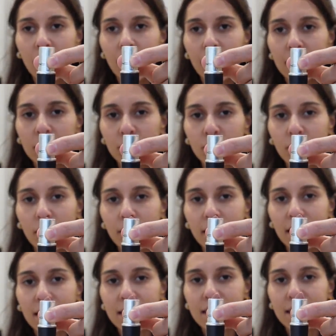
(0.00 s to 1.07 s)
Let's
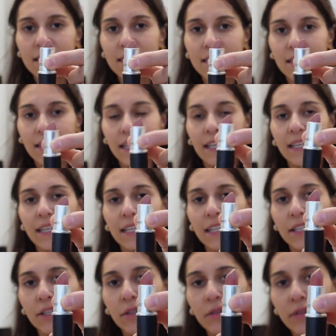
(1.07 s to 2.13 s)
reminisce, this is clearly
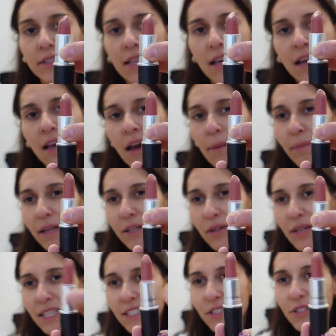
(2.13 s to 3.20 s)
used, but
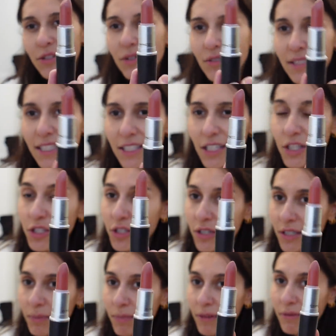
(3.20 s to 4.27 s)
not as used as it
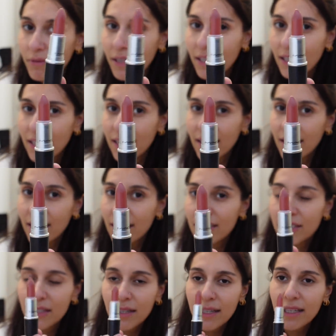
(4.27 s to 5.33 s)
should be, really.
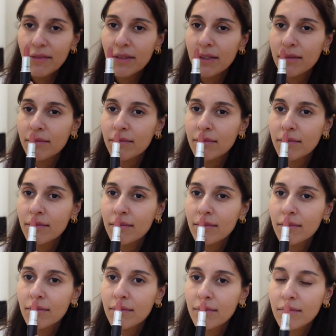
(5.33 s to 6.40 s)
Should I even?
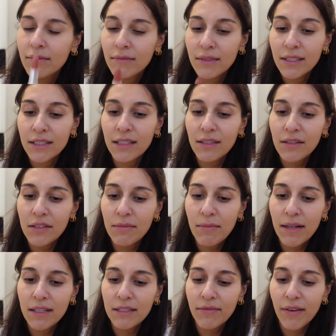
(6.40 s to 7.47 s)
Still
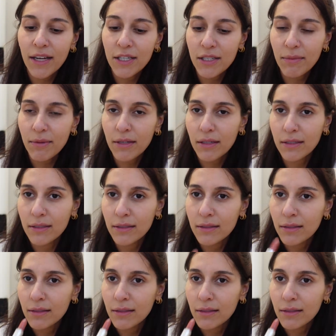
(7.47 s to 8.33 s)
smells fine, should I put it on?